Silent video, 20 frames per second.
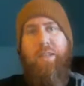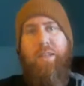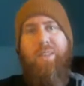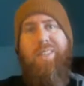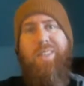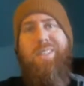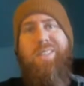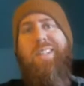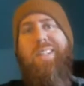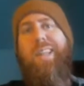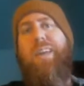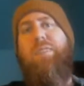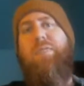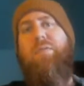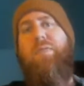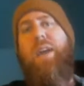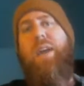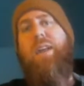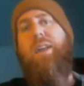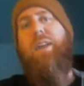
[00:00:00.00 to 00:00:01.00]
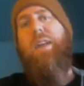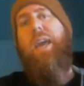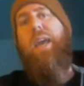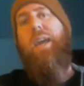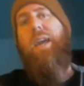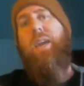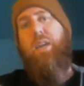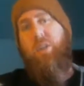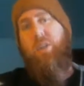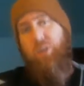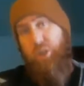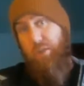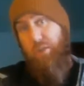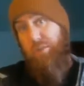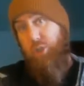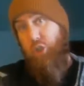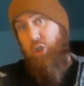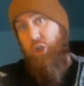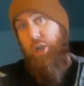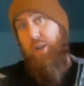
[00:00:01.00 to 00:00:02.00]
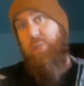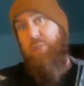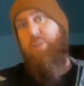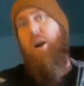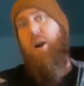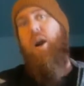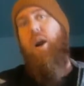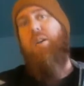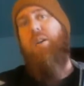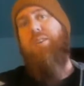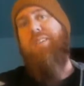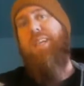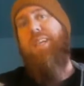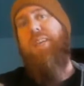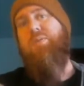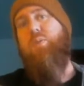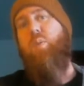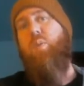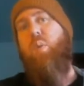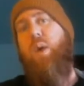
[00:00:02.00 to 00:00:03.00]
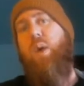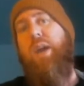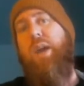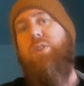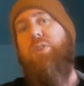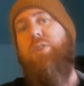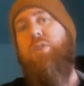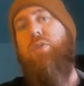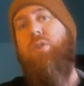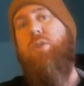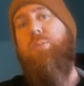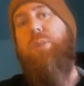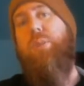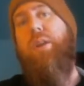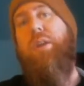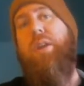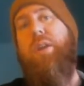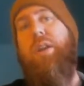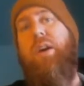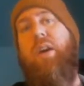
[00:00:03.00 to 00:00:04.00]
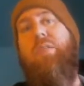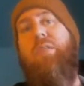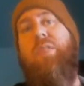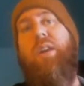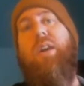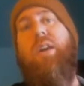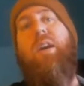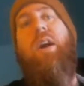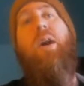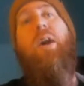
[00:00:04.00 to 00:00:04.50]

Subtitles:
This late Vedic age of the Janapadas gives way to the period of the